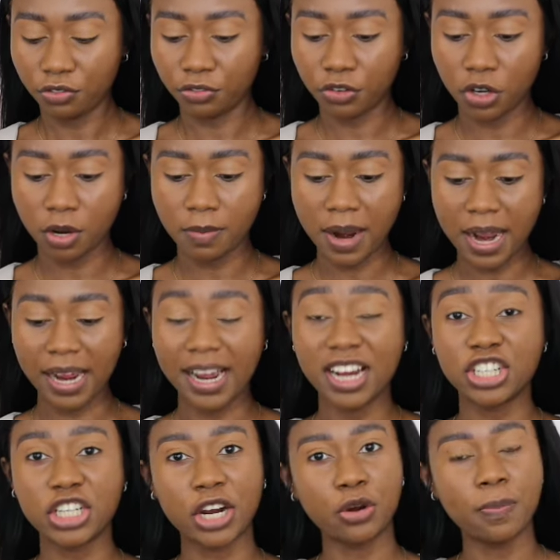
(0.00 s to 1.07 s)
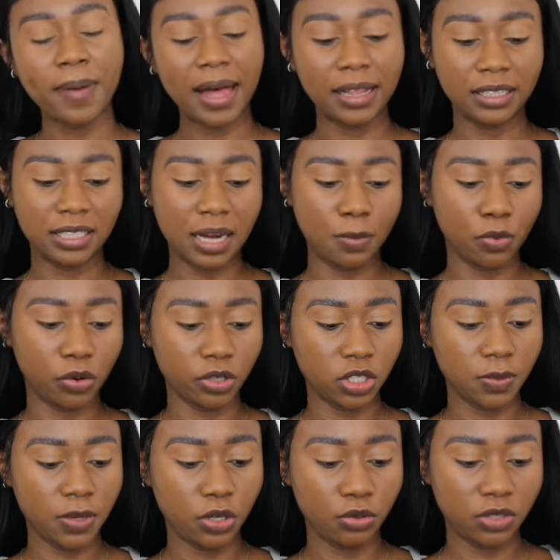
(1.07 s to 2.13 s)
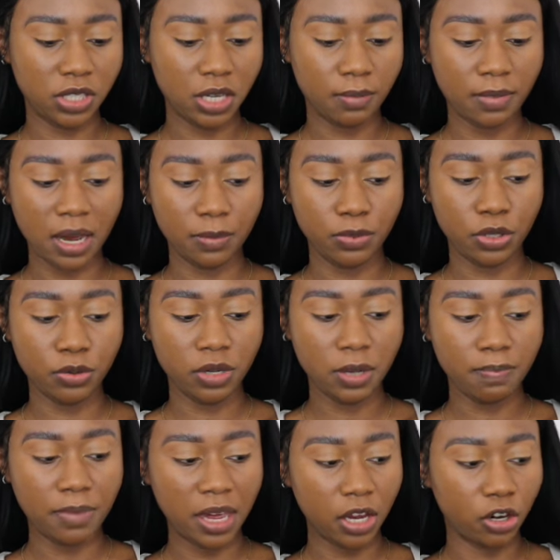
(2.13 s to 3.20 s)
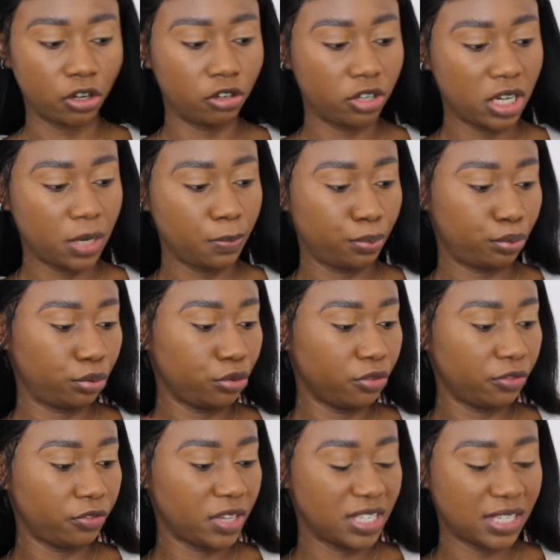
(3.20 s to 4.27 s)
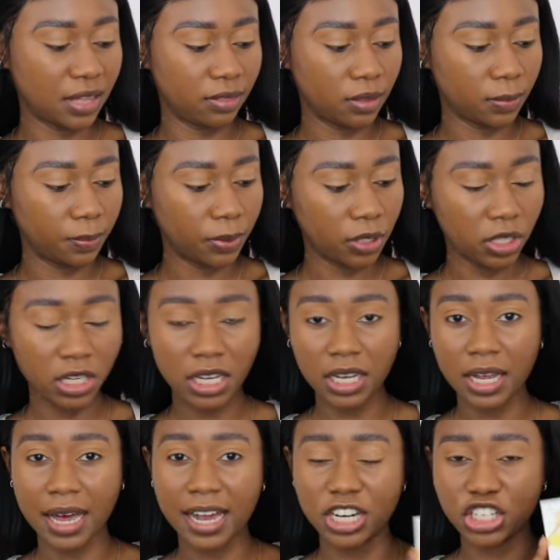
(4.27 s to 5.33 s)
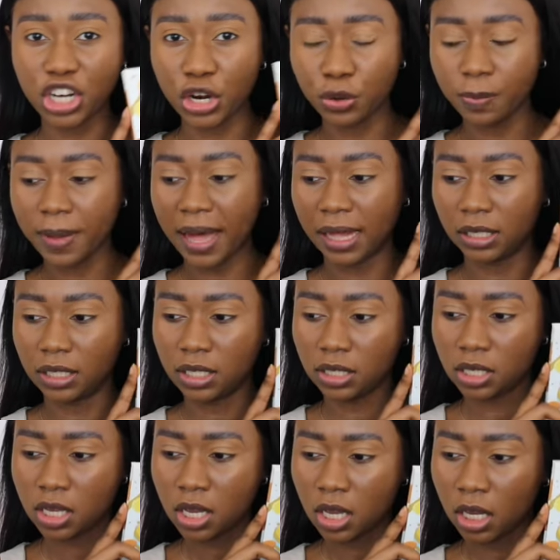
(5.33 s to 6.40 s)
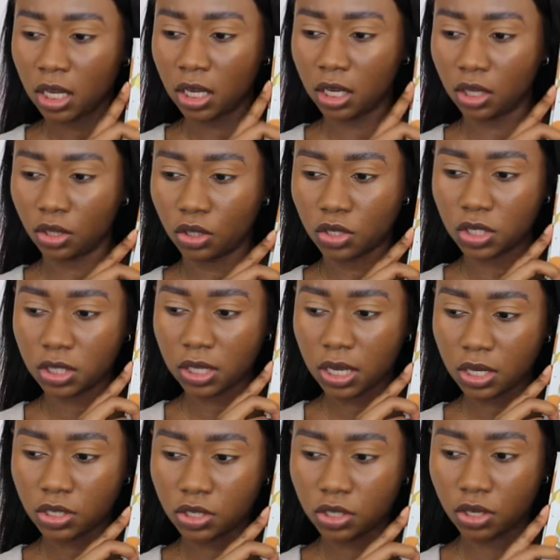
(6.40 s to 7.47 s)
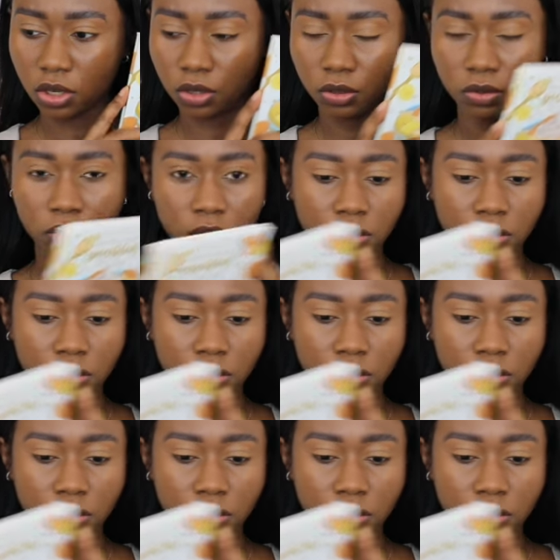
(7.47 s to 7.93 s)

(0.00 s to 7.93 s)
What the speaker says: For my eyeshadow palette, I'm going to be using my Beauty Bakery Proof is in the Pudding eyeshadow palette. It looks like so.